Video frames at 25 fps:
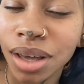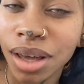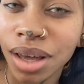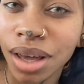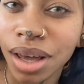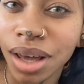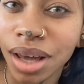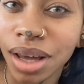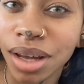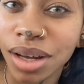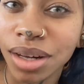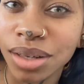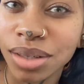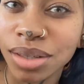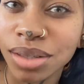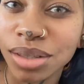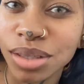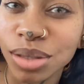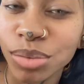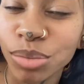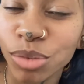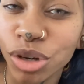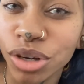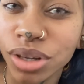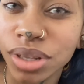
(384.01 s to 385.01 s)
and
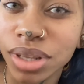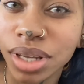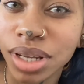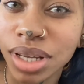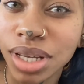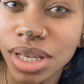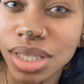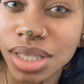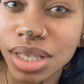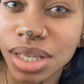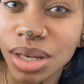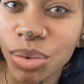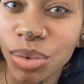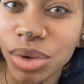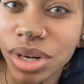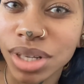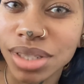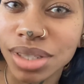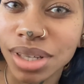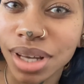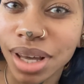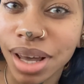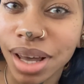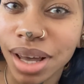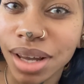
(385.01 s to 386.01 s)
some more things that I wanted
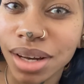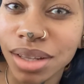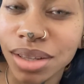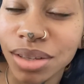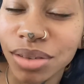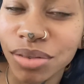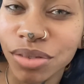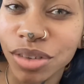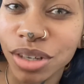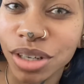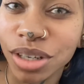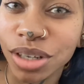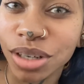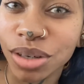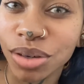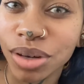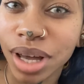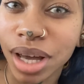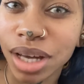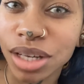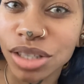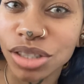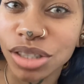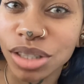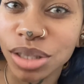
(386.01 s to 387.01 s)
to add in the video
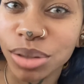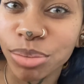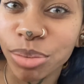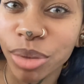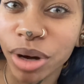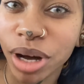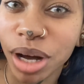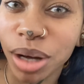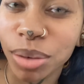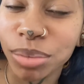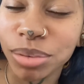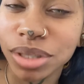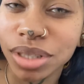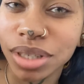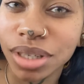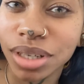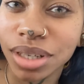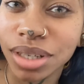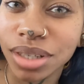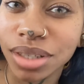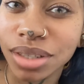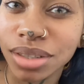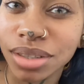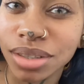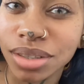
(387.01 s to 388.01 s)
actually popped
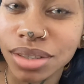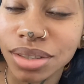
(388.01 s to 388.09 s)
in